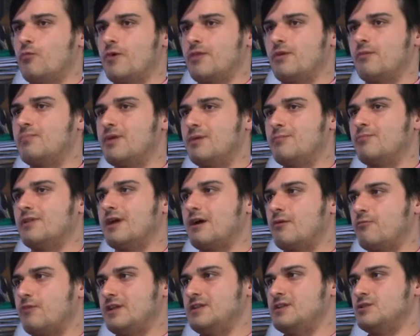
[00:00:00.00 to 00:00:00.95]
whether people
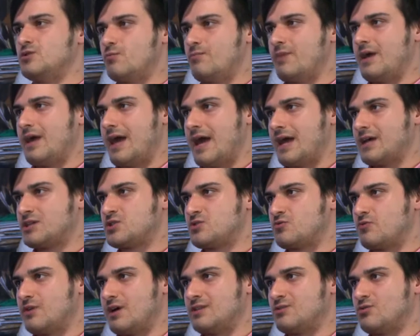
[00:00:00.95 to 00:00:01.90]
are ready to pay
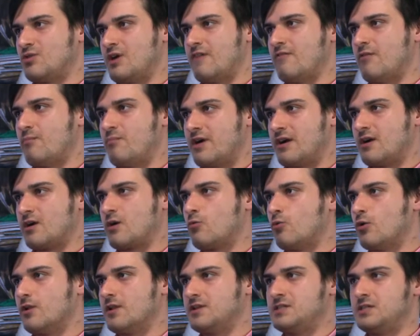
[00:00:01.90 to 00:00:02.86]
extra to have a better
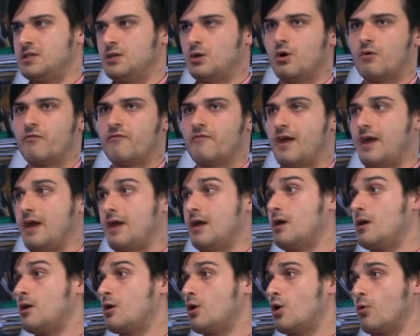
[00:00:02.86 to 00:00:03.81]
quality of
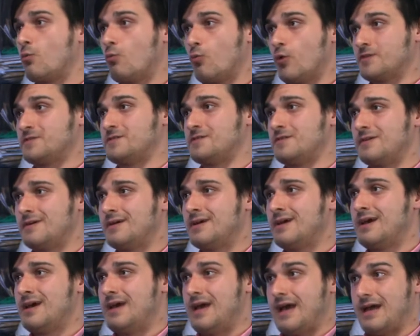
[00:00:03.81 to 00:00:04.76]
air or water,
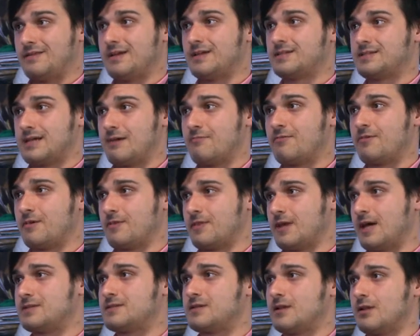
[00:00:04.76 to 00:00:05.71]
and that's something
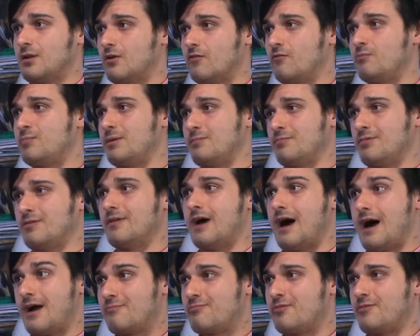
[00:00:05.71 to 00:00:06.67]
that a lot of people
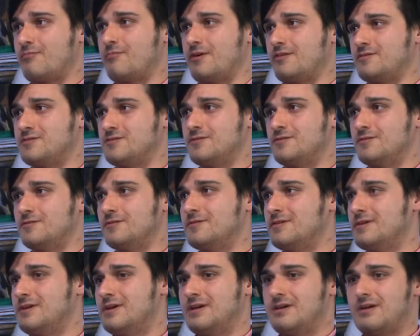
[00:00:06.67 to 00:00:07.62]
are prepared to
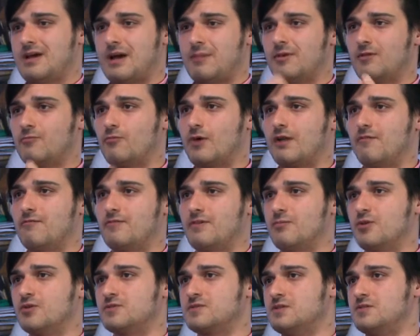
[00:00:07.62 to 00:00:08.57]
do. I mean, one of
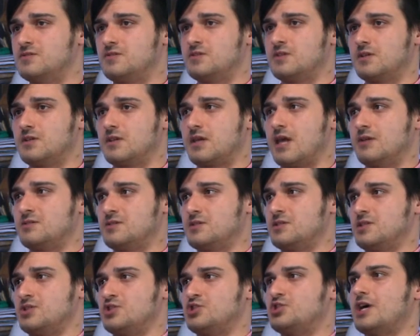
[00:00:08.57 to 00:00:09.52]
the most interesting
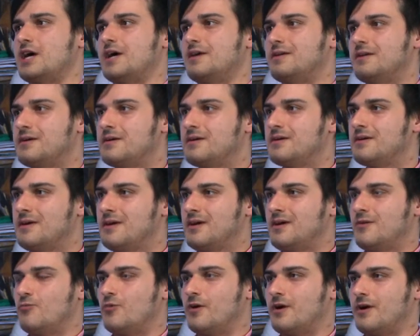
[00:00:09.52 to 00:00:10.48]
cases is China,
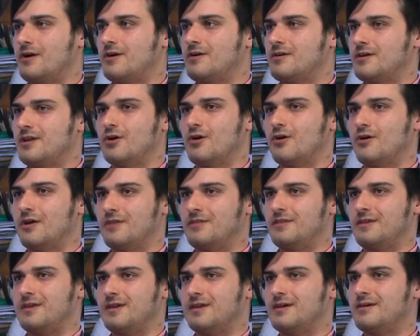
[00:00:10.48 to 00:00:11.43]
where, you know,
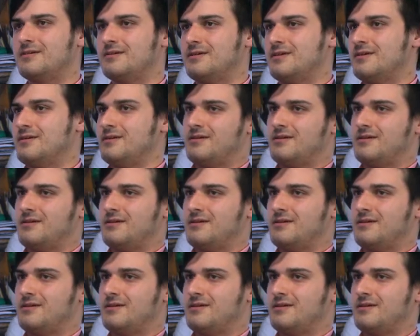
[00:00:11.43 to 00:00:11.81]
in the